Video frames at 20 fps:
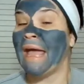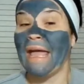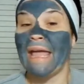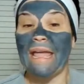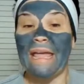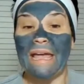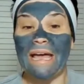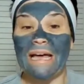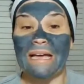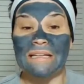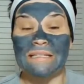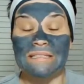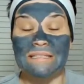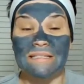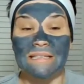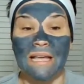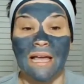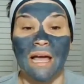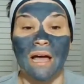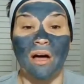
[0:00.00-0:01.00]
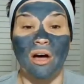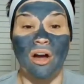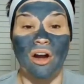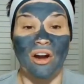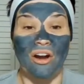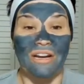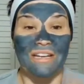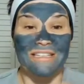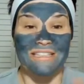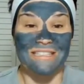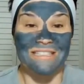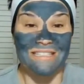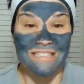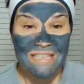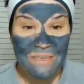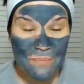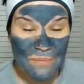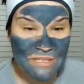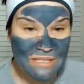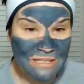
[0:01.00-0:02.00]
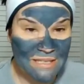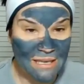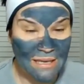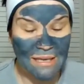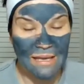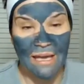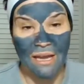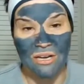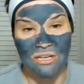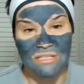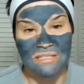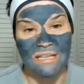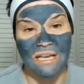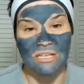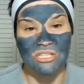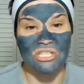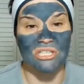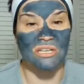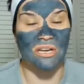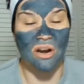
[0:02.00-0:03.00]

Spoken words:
and our deep skincare session,